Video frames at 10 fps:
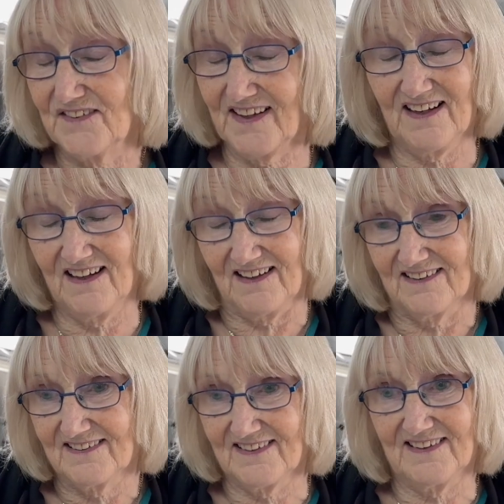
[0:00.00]
They are.
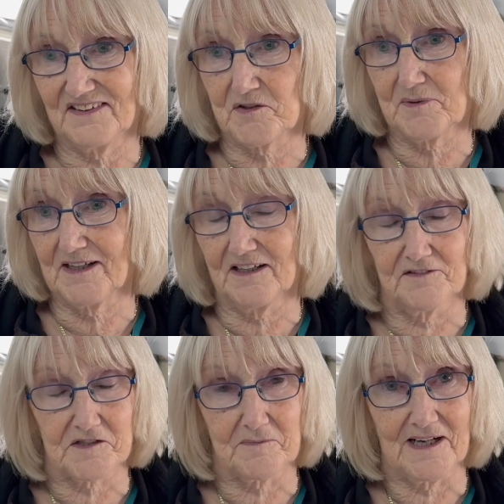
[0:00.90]
Yeah, everybody
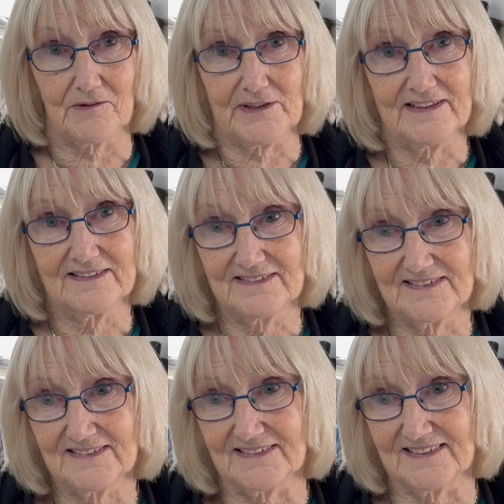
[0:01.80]
loves a penguin. Yeah.